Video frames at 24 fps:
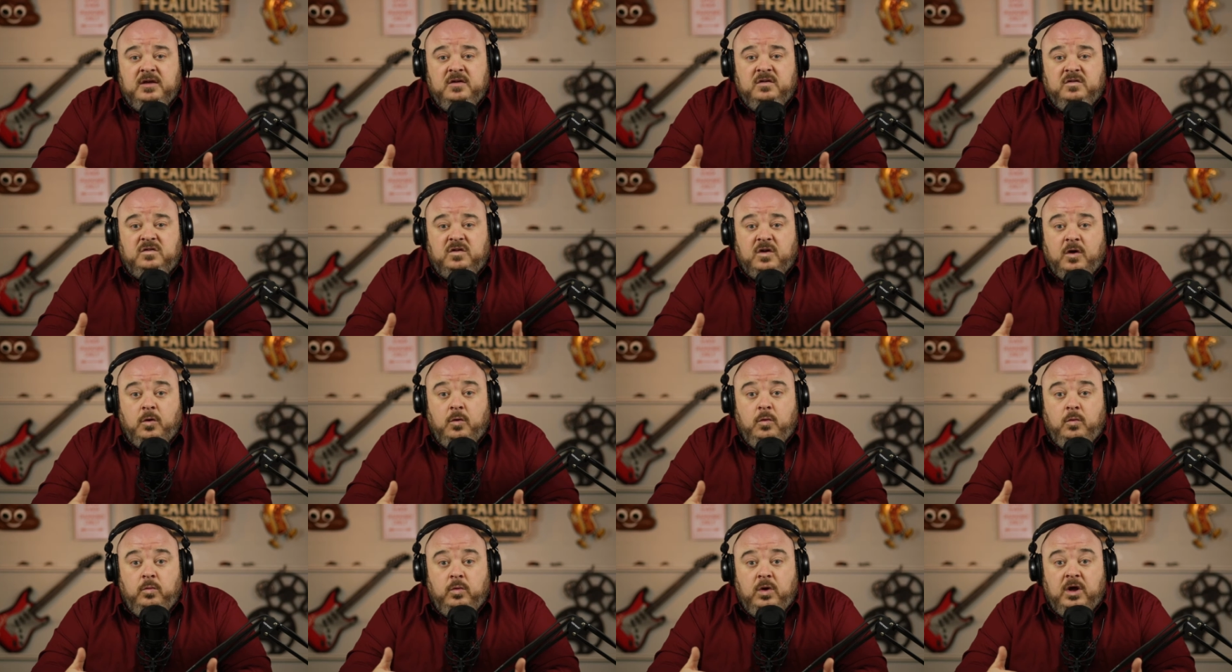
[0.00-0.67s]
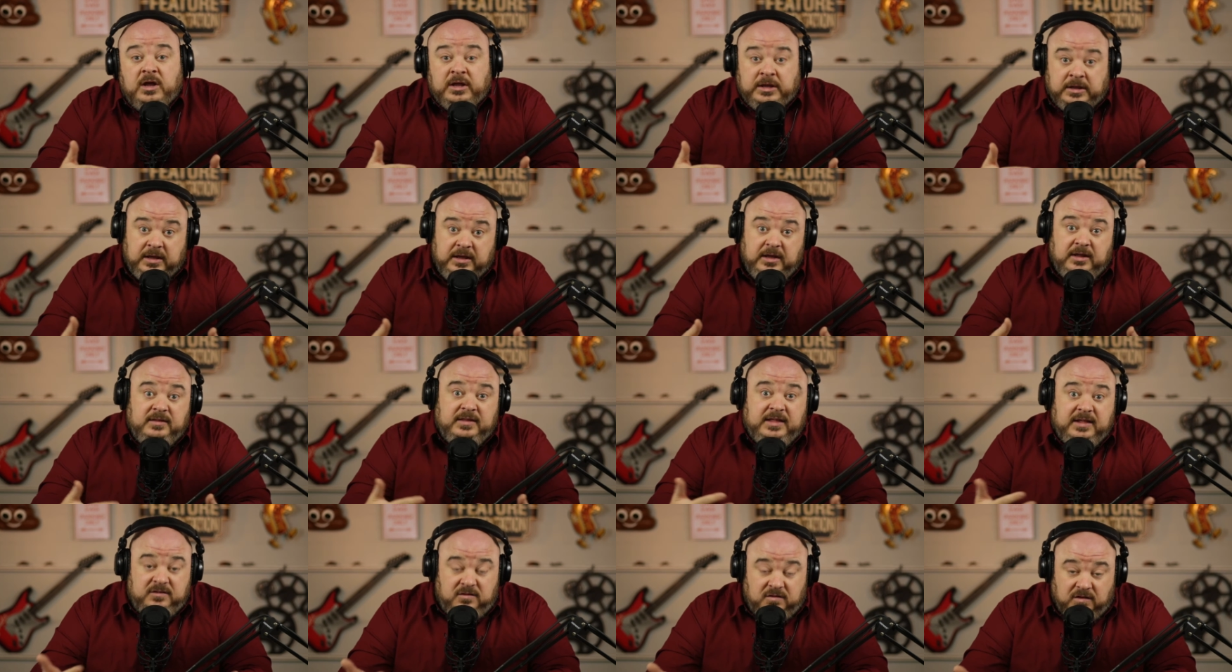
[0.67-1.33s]
So
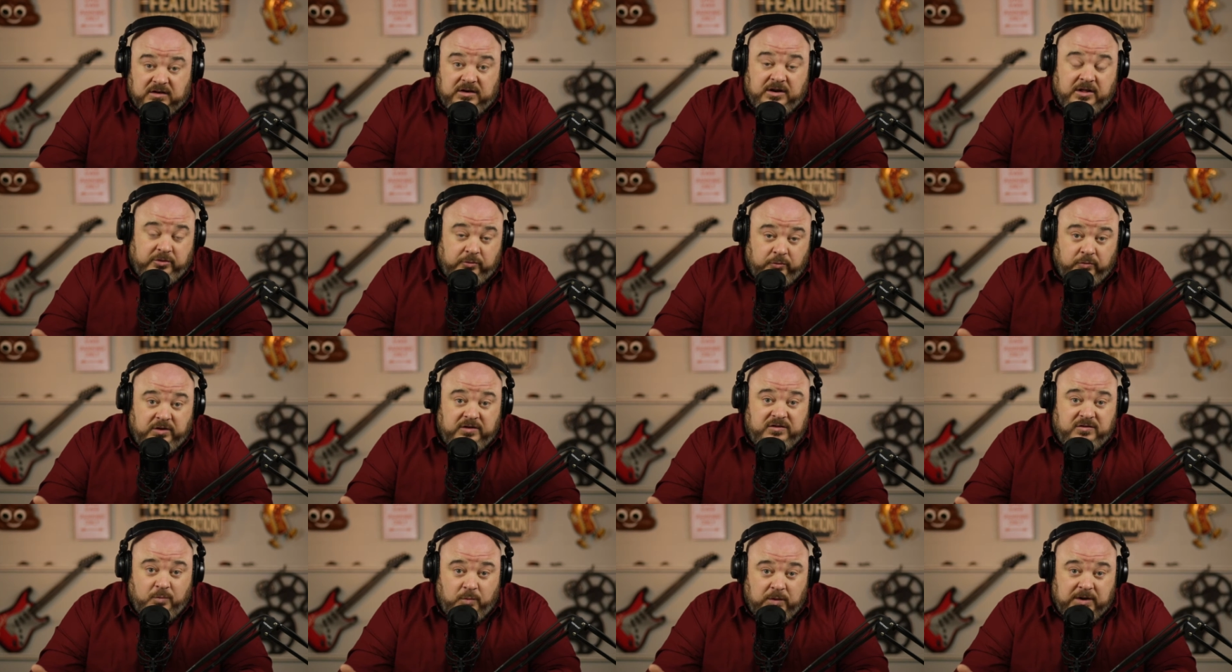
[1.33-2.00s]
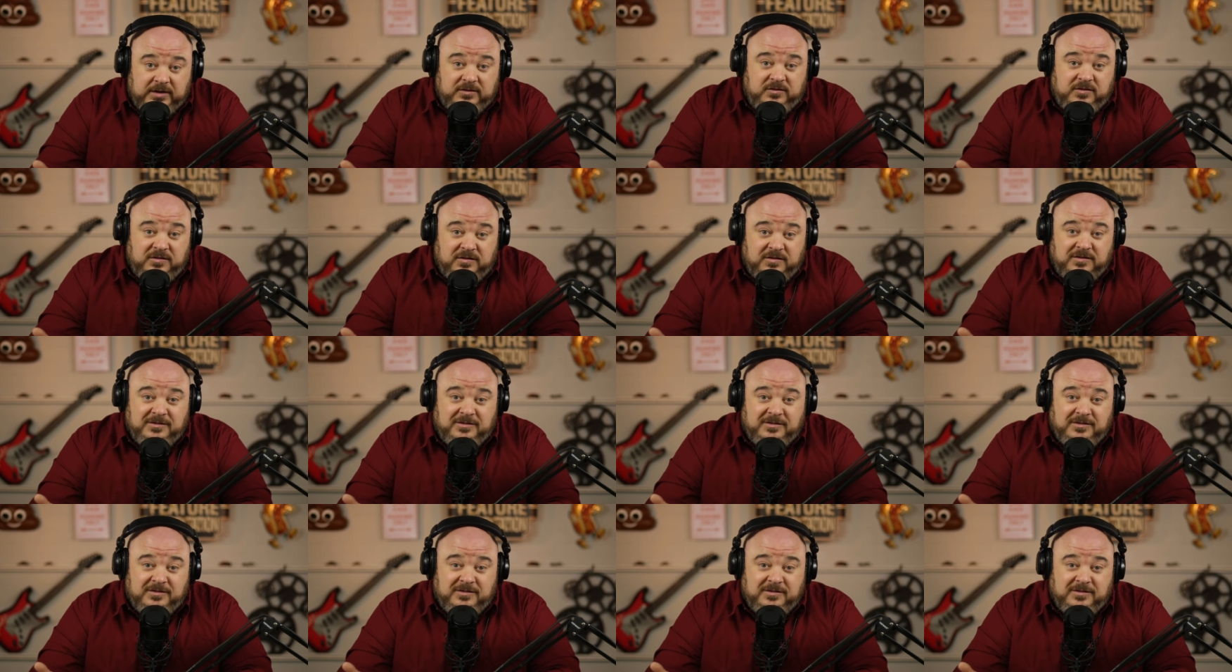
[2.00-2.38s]
again, that's another reason why